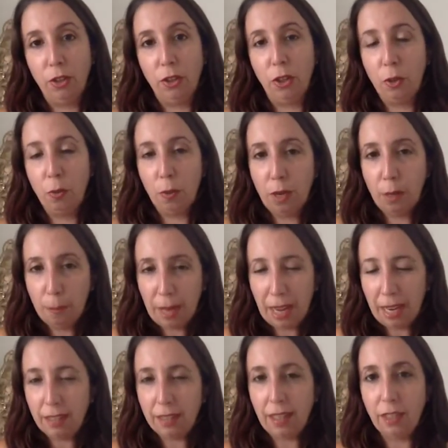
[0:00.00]
So you want to
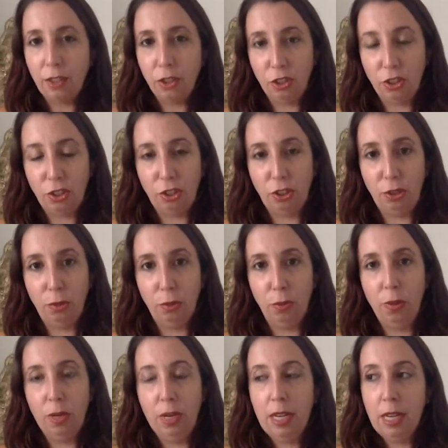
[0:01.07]
pay attention to
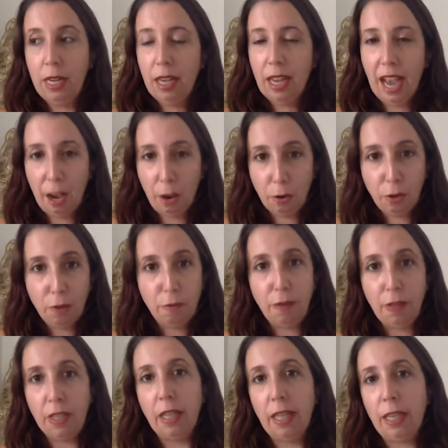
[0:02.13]
how you're
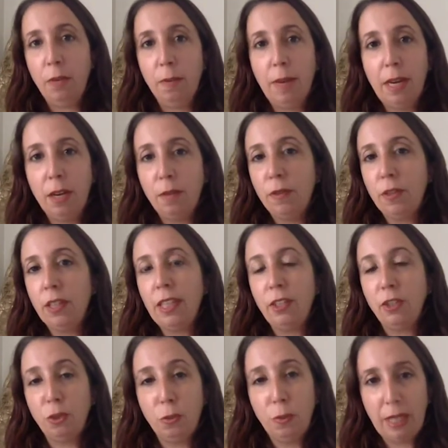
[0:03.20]
feeling. You may not feel like
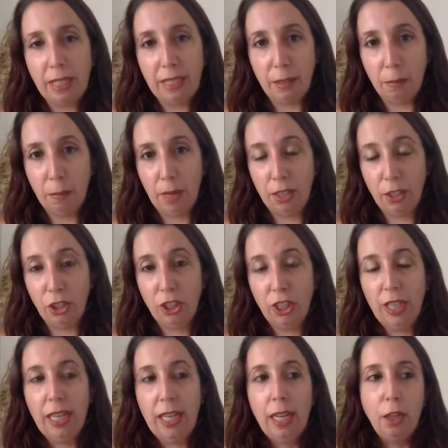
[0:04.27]
doing as much.
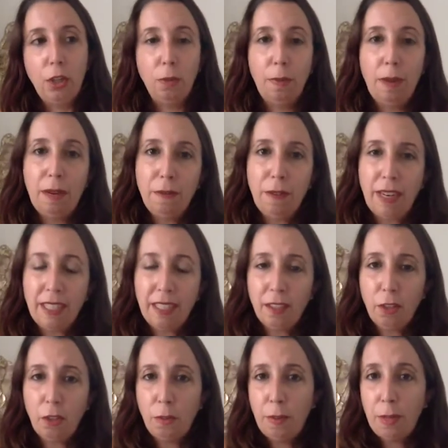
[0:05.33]
You may find it a
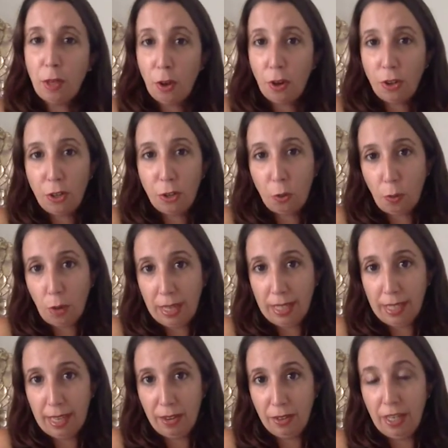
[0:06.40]
little bit harder to wind
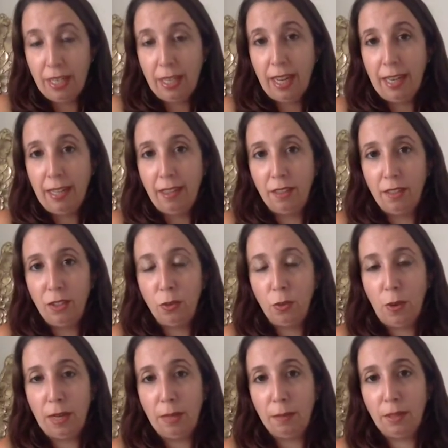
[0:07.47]
down at night. This is
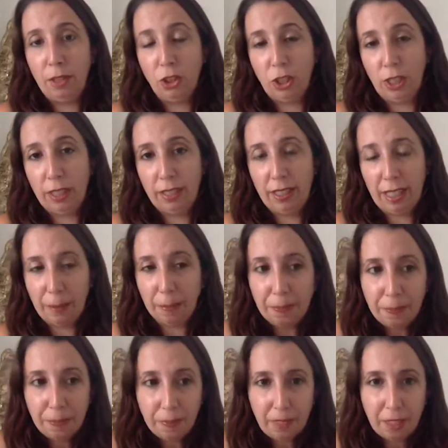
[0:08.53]
why I'm suggesting
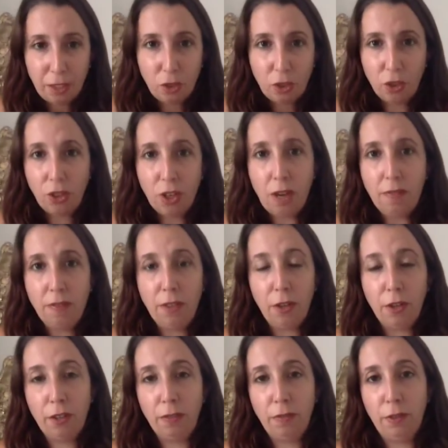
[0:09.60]
turn off the
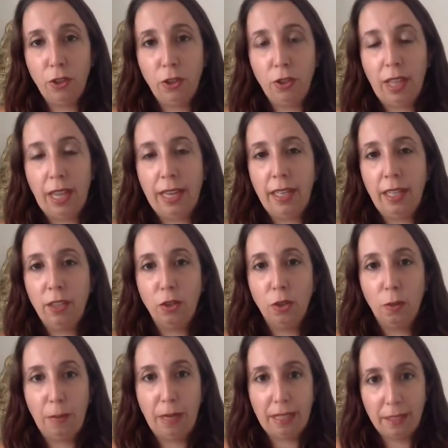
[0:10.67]
artificial lighting
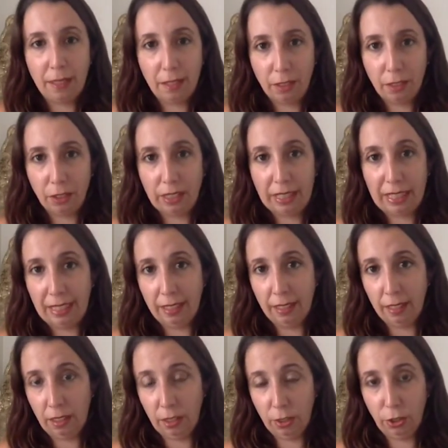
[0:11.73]
so it makes it a little
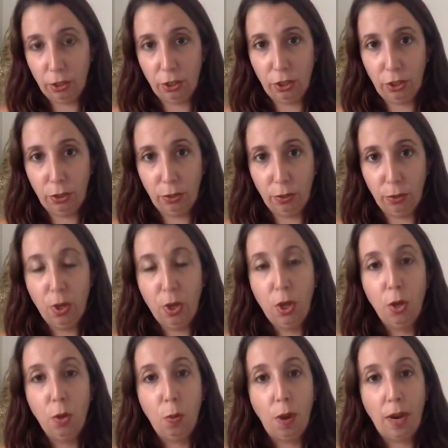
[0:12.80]
easier to
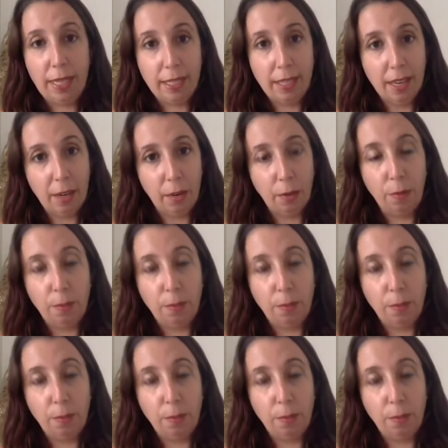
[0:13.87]
wind down.